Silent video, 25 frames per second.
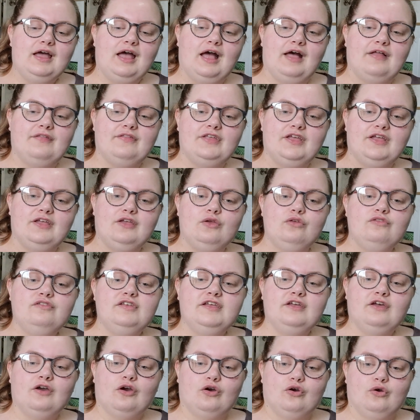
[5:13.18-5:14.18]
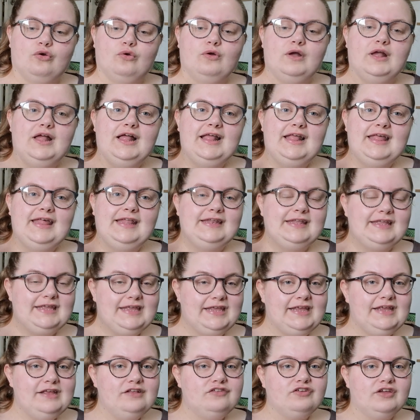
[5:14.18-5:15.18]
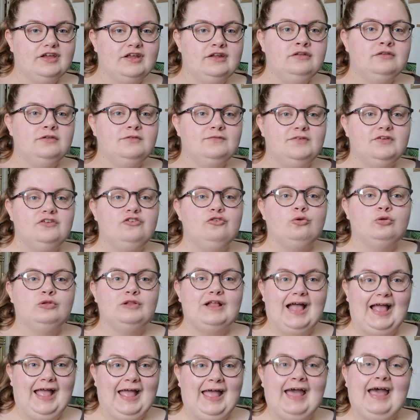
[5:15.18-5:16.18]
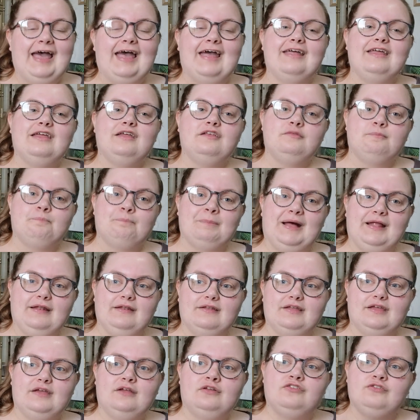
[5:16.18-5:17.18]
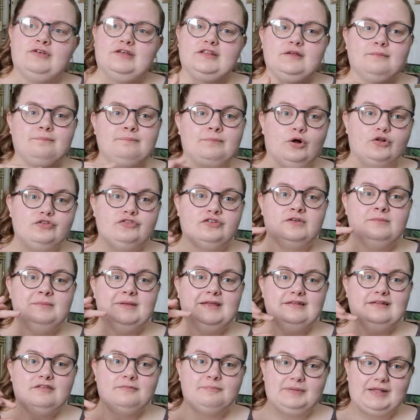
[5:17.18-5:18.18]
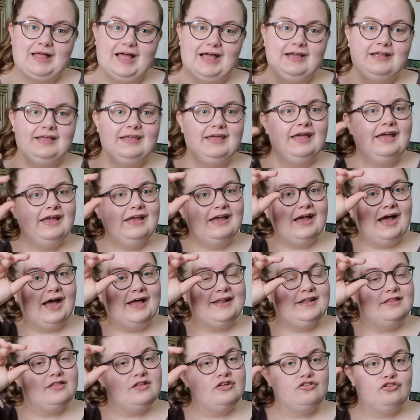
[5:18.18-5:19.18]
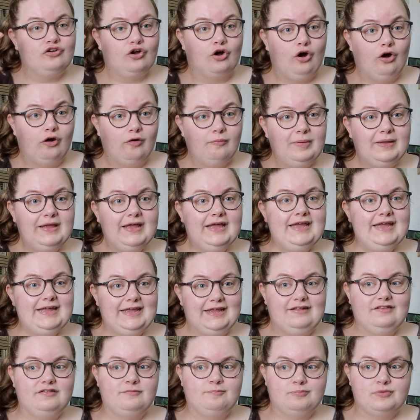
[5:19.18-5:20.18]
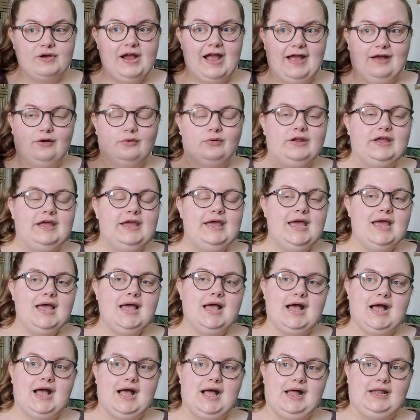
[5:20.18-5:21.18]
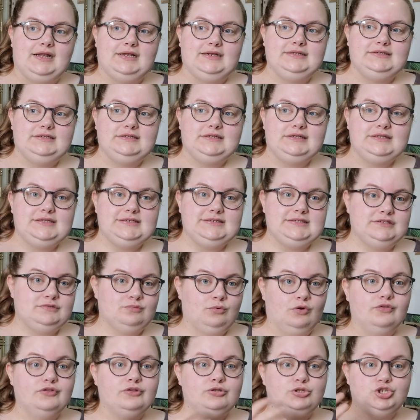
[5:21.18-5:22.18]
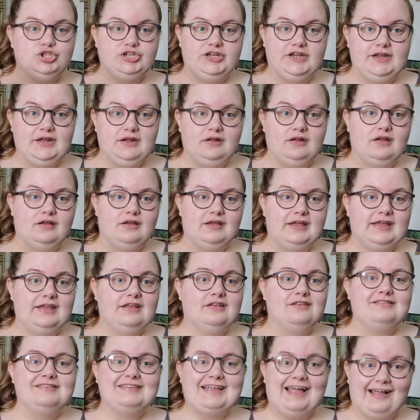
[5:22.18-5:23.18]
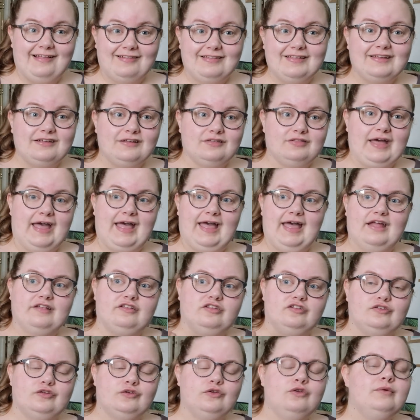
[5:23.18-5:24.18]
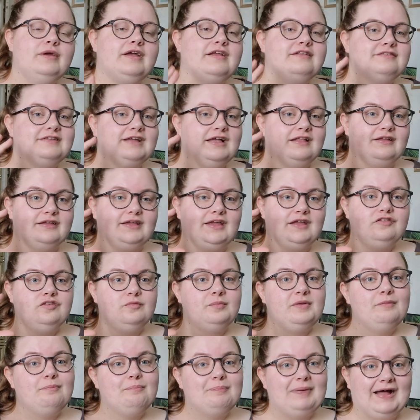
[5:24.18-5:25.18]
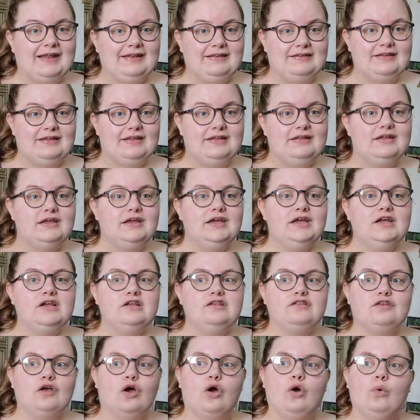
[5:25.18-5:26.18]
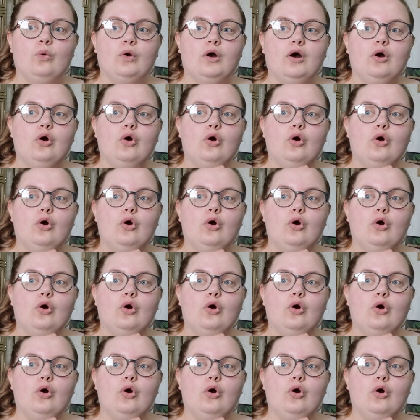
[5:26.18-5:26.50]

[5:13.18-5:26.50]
and the agouti coat and each individual hair is banded. So at the bottom it's black and at the top it's brown. And this is what the gene is telling the hair to do, is telling it to be banded. So